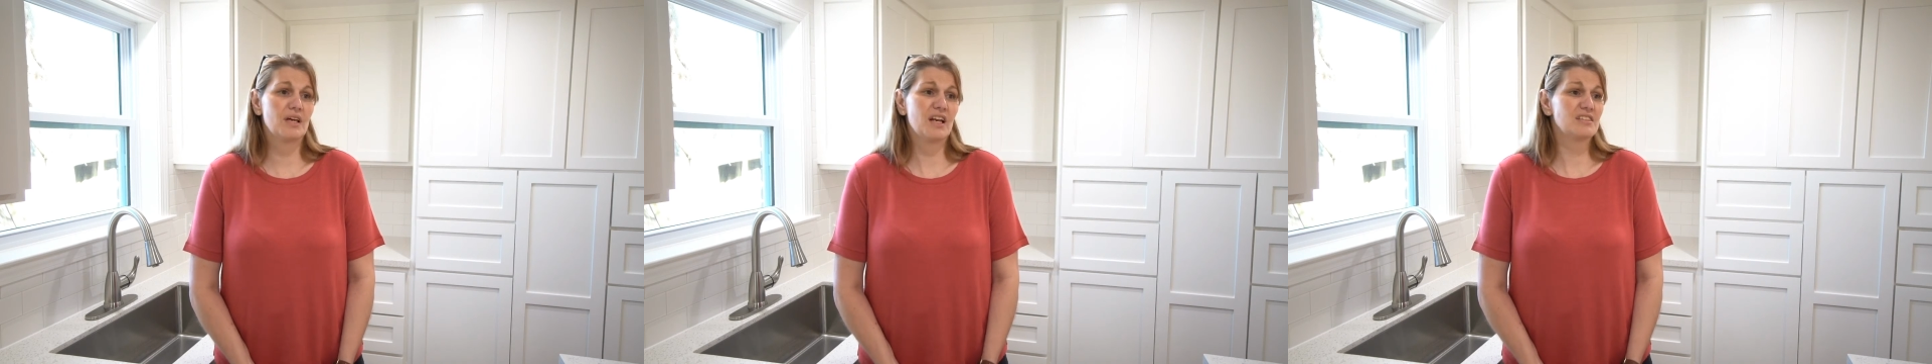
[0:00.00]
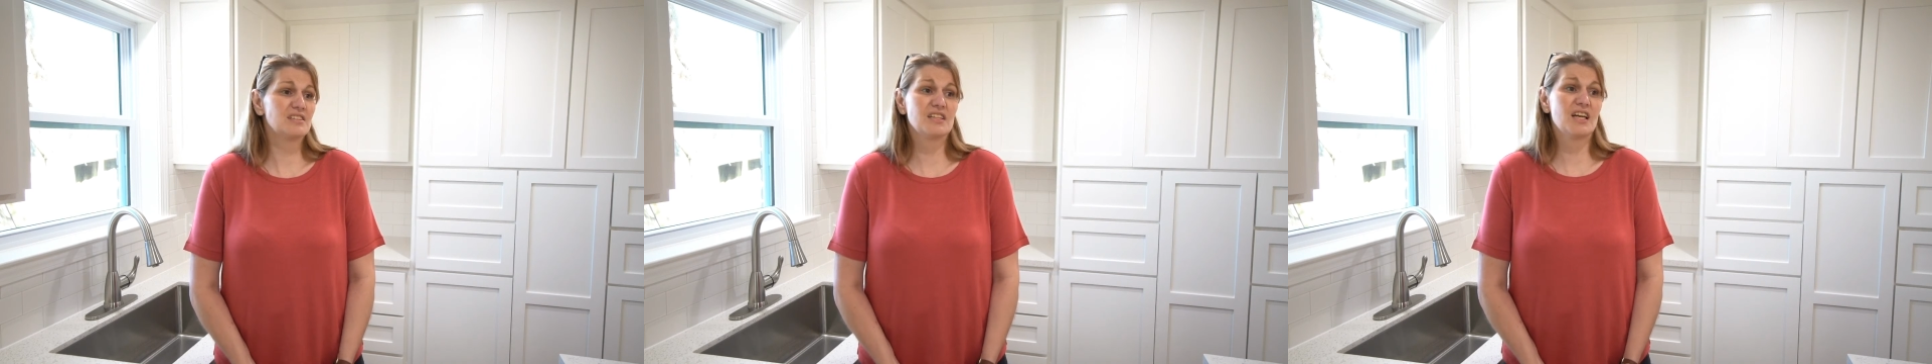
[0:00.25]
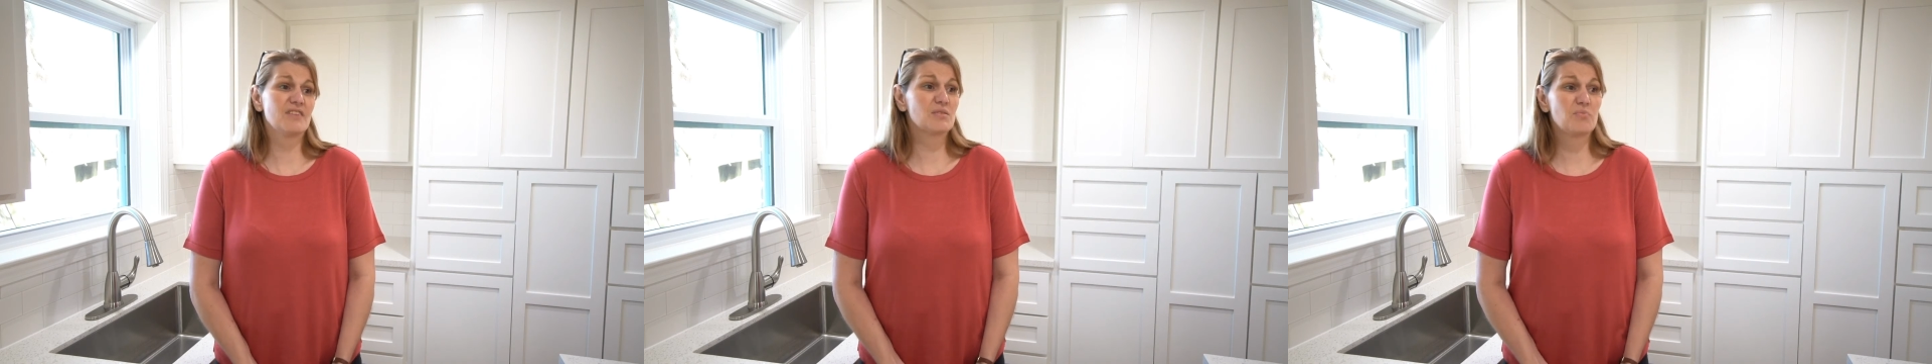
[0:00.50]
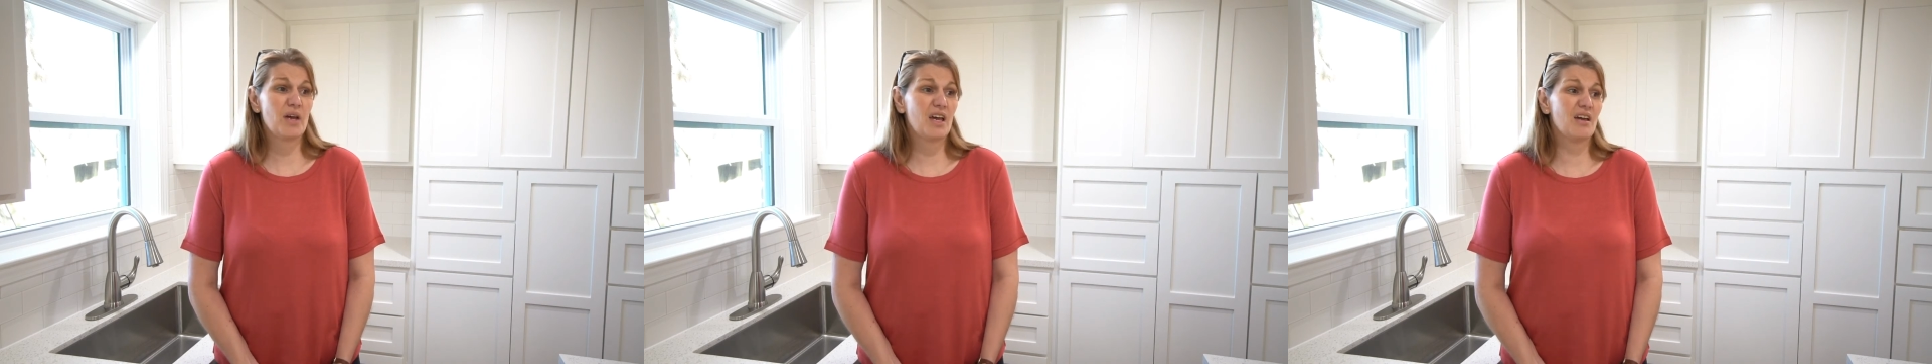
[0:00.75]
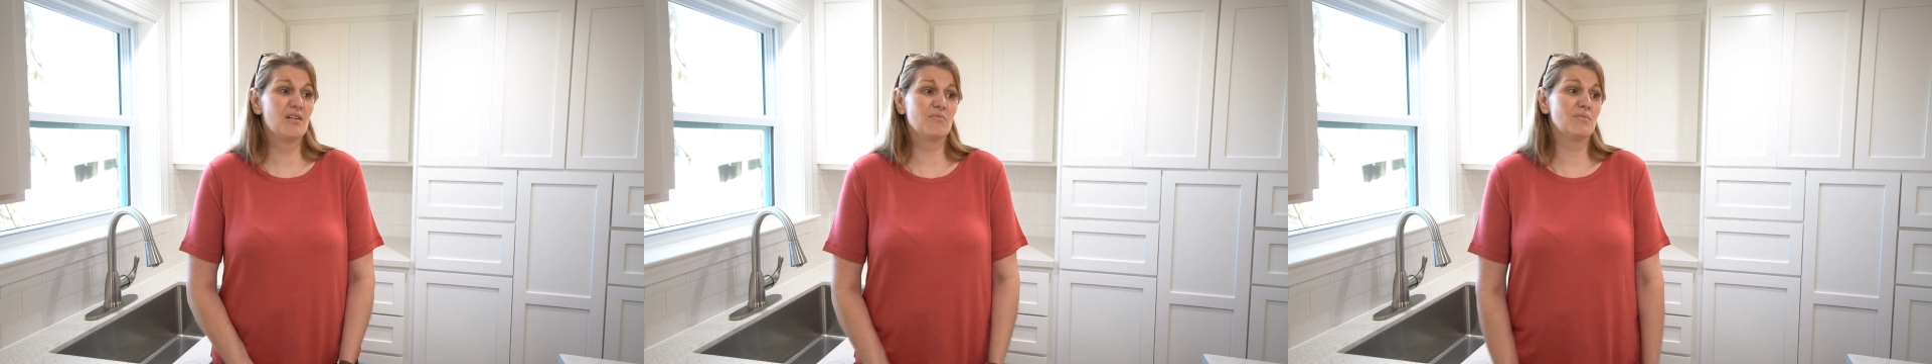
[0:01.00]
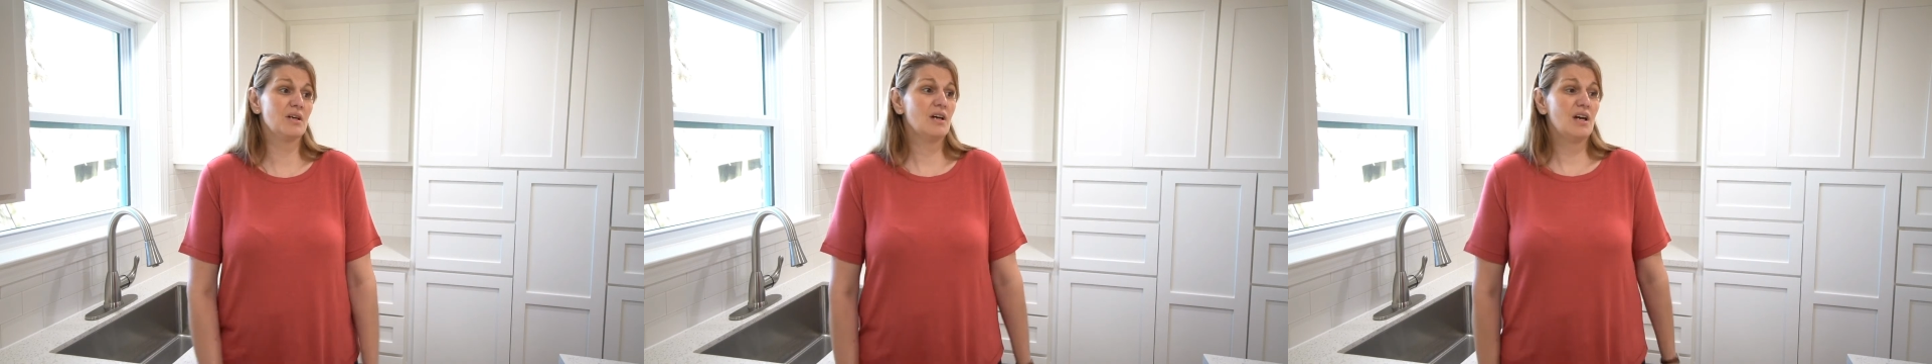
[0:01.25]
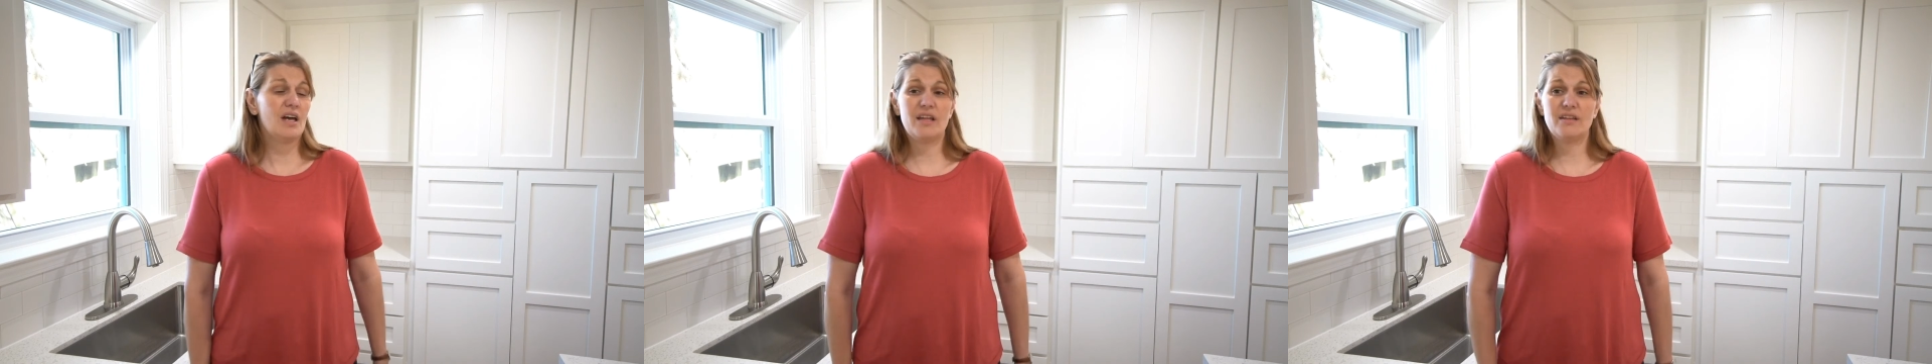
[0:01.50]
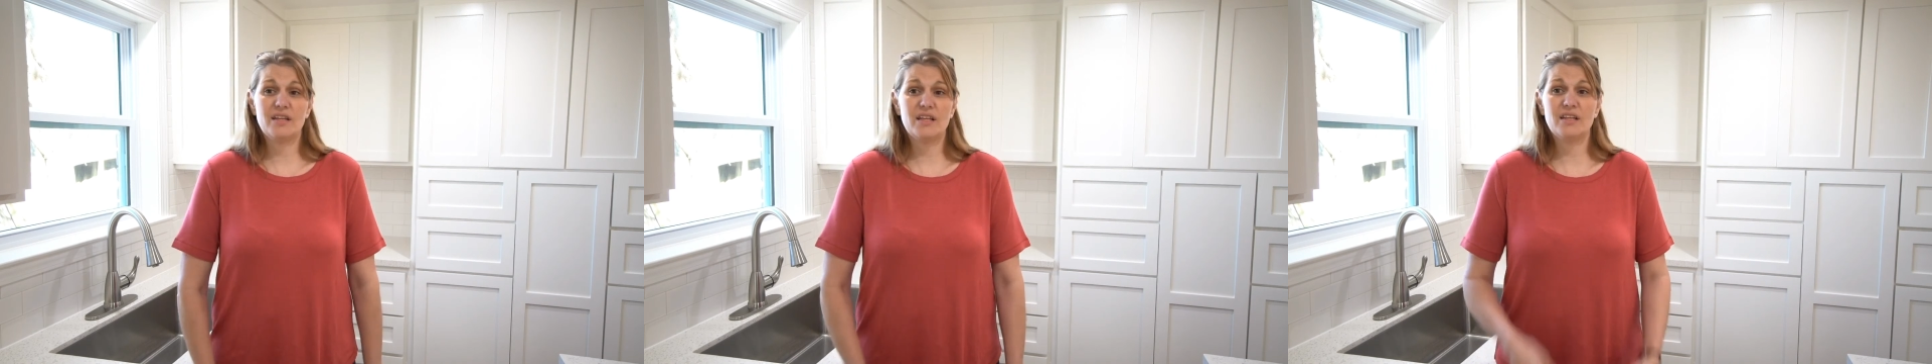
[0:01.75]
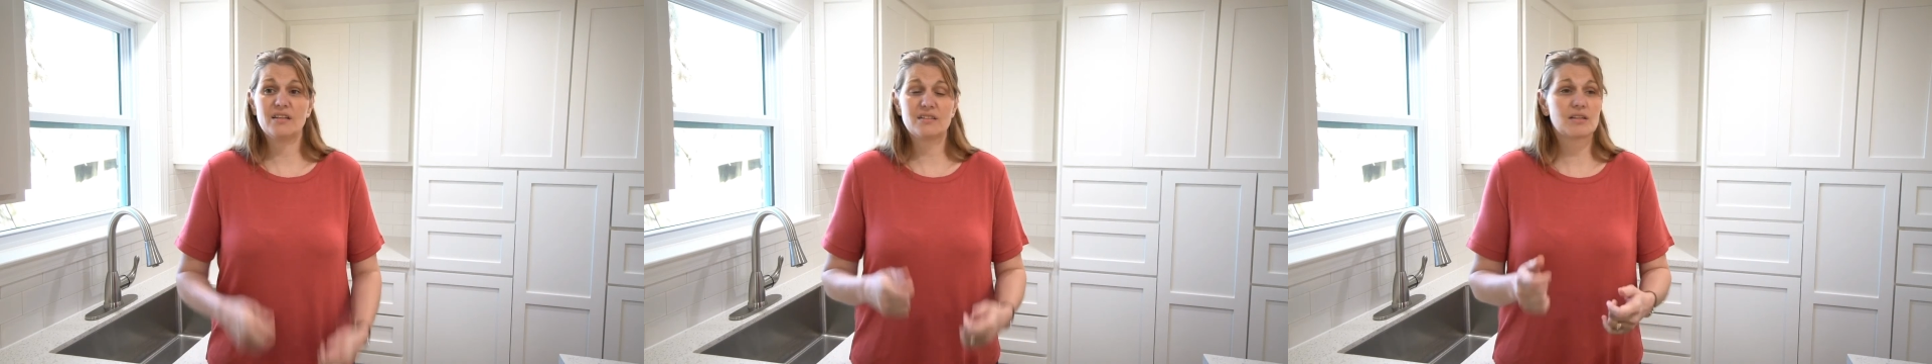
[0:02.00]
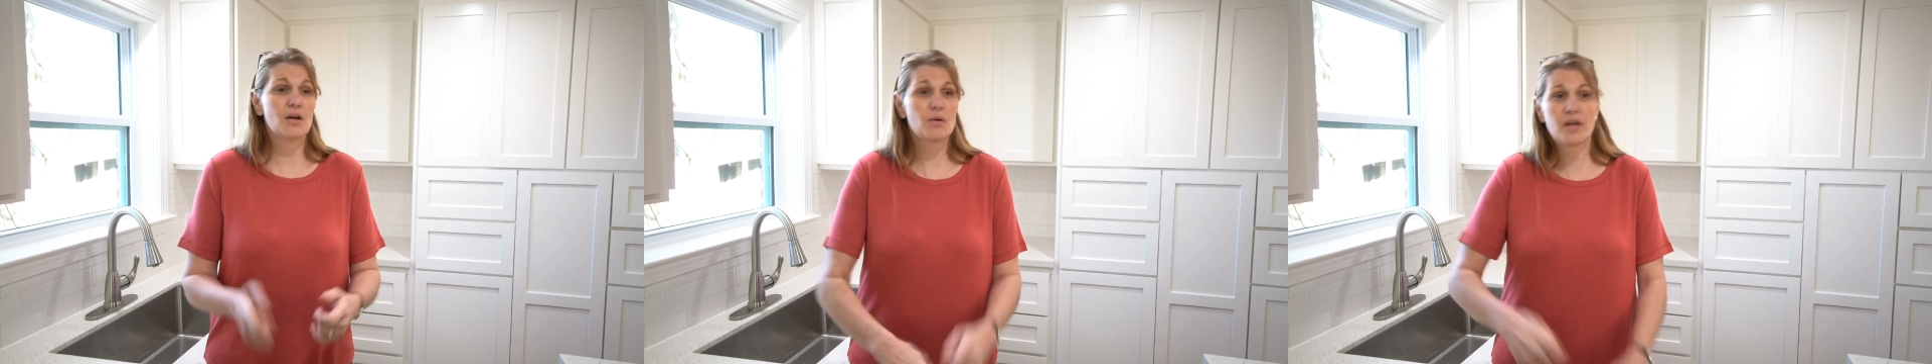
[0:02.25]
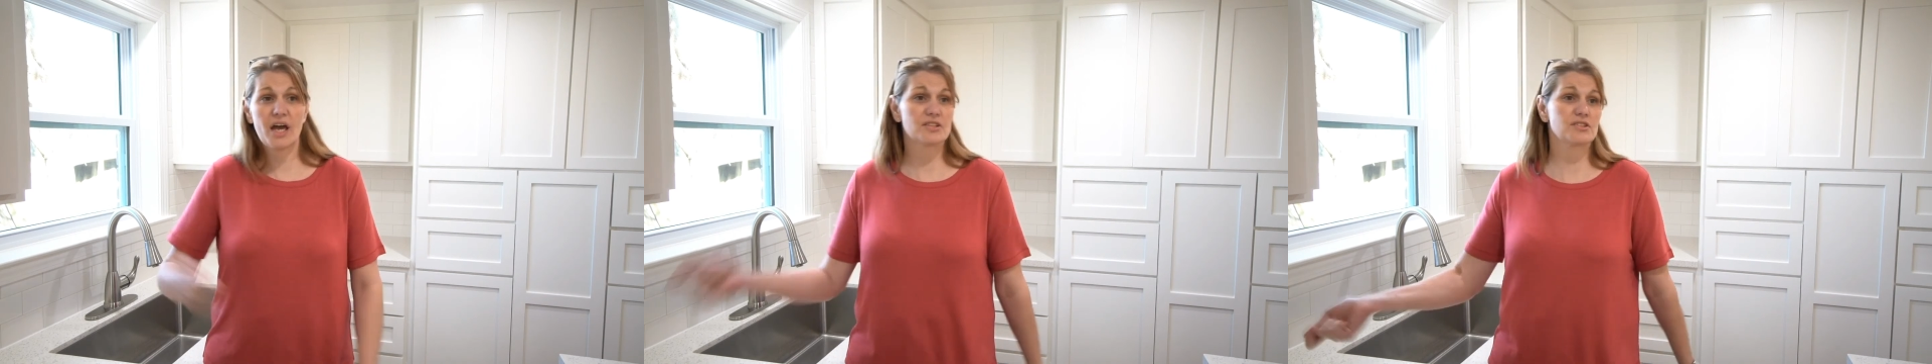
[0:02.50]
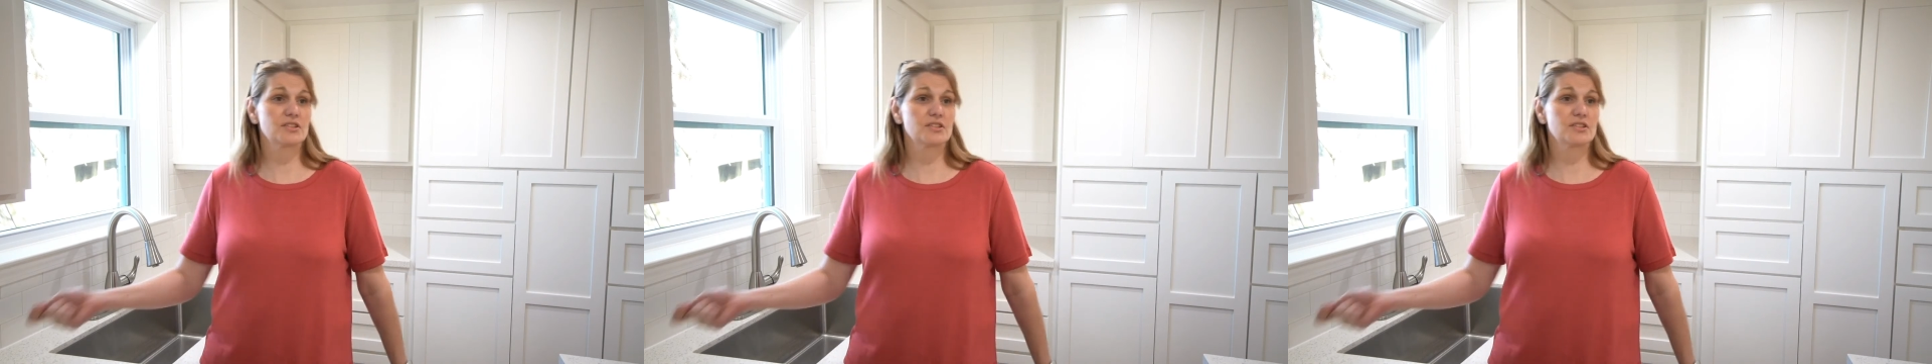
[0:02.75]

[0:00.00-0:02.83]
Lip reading: and I didn't have to pay them and then go cash